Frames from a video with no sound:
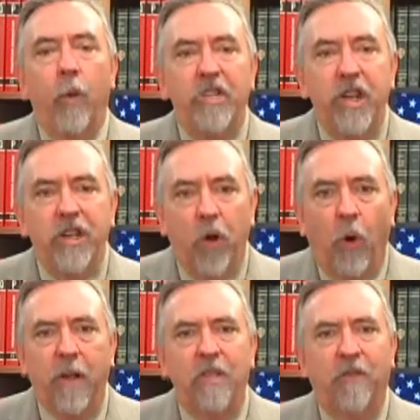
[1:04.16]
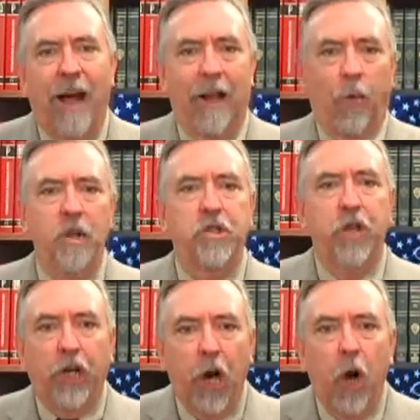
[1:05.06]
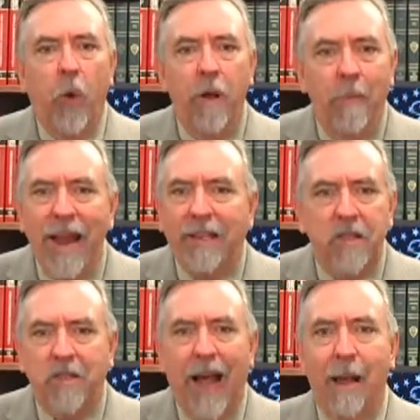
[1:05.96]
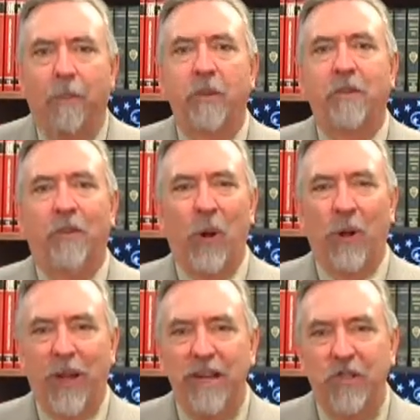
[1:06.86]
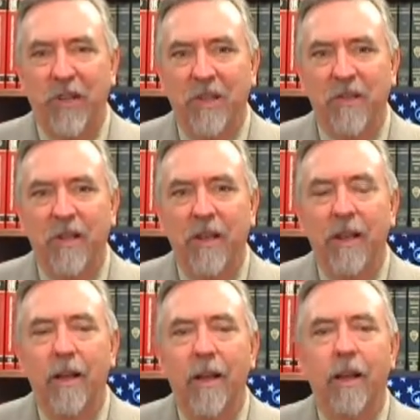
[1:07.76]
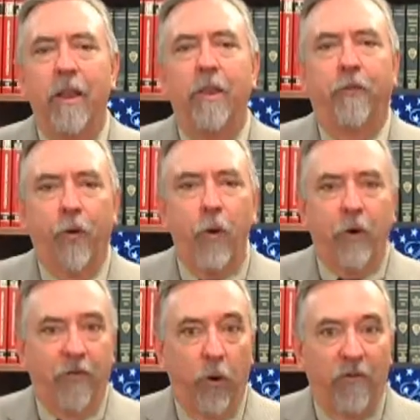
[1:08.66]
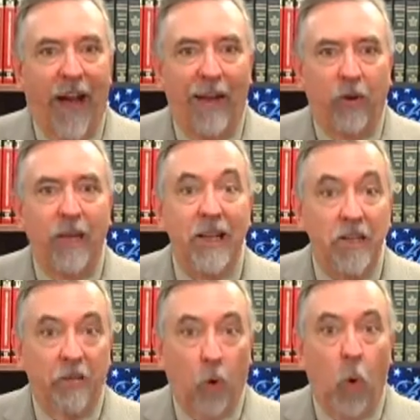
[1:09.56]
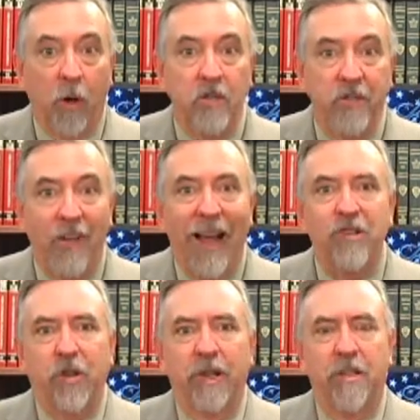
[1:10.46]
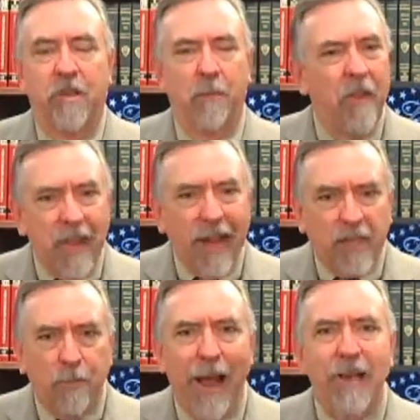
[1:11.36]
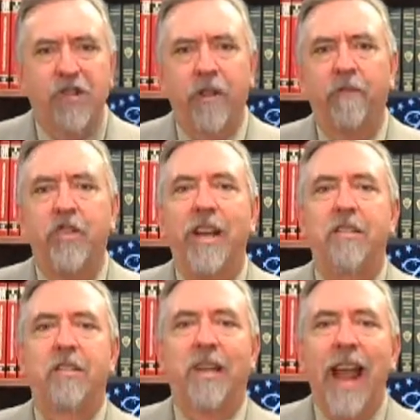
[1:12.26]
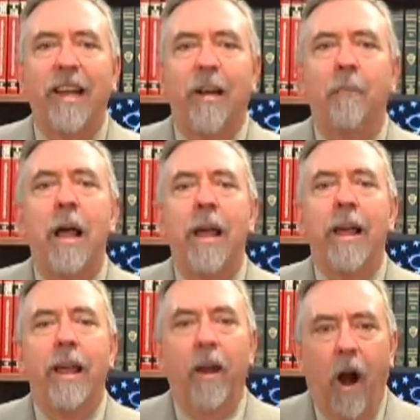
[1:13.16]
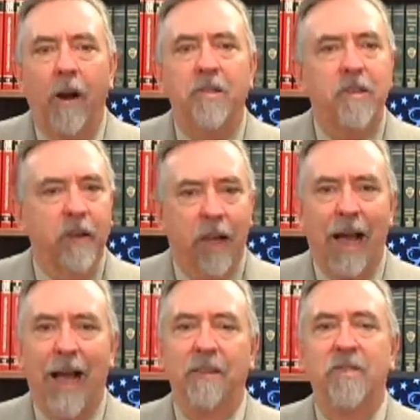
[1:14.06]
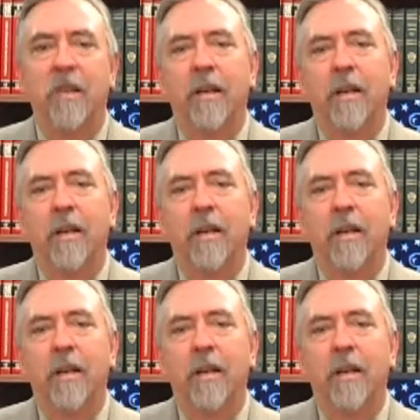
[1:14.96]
which He told His followers to go and make disciples of all nations? The fruit of revival is, of course, evangelism and the expansion of Jesus' kingdom in hearts and lives.